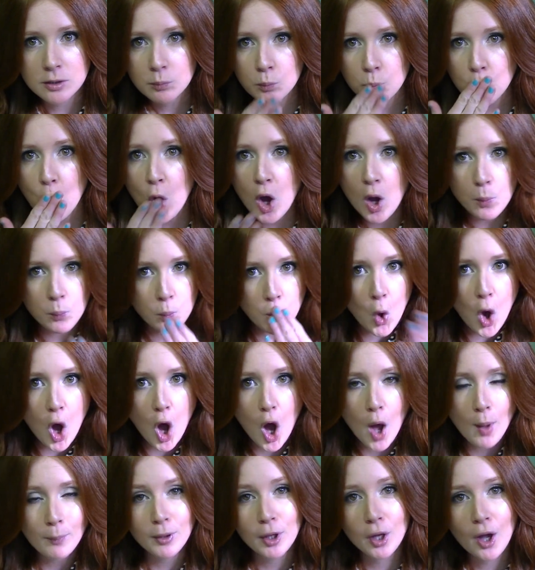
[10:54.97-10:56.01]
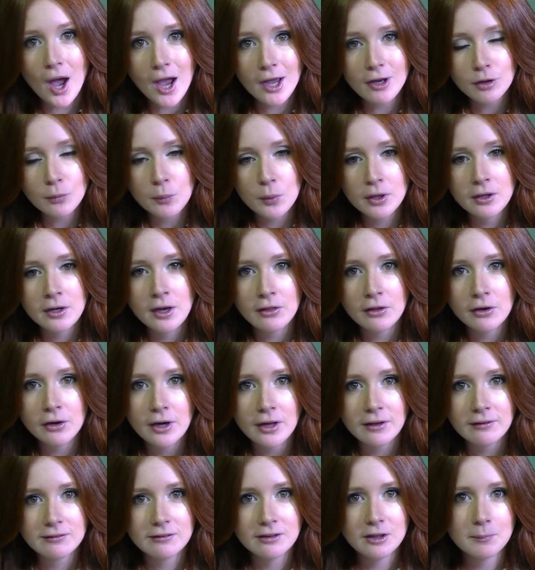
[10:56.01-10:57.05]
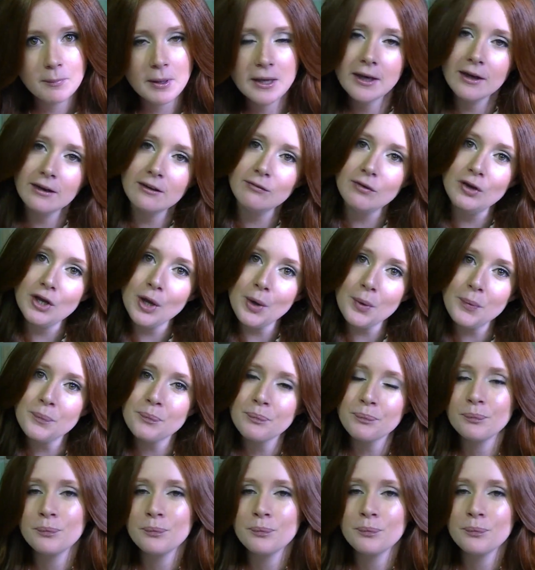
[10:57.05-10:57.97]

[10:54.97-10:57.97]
Mwah, mwah. Be kind to one another, and I'll see you in my next video.